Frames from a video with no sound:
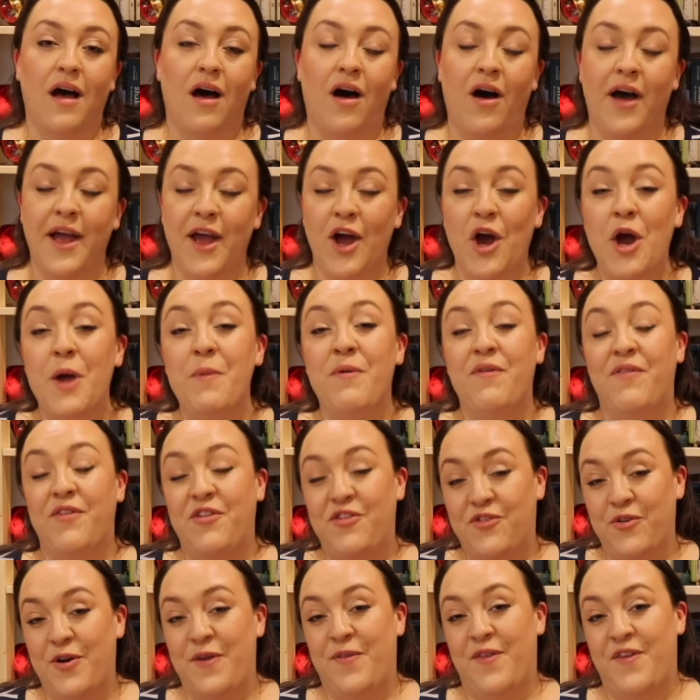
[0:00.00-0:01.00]
I hope you
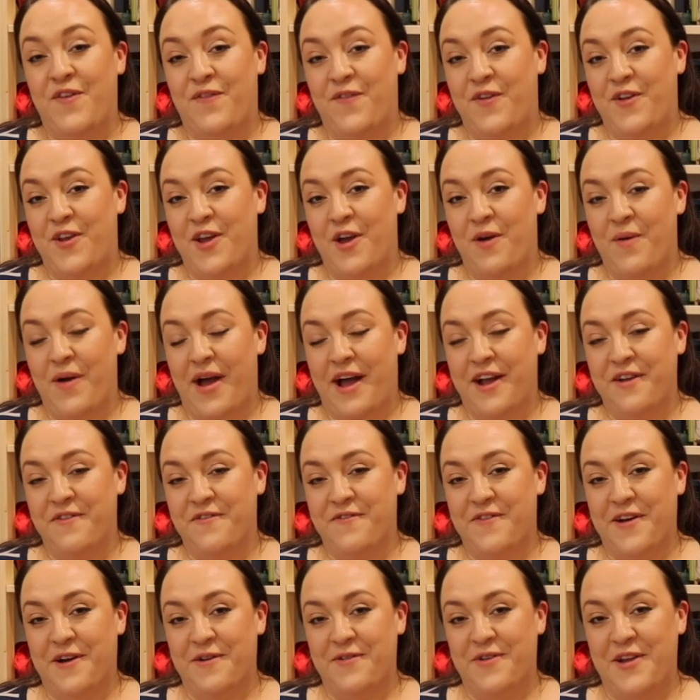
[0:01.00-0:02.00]
enjoyed this video
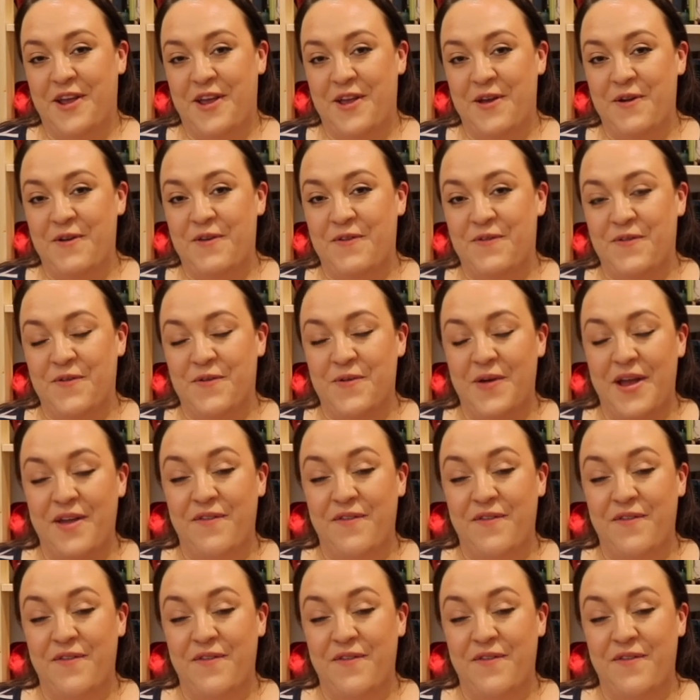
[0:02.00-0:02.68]
and found it useful.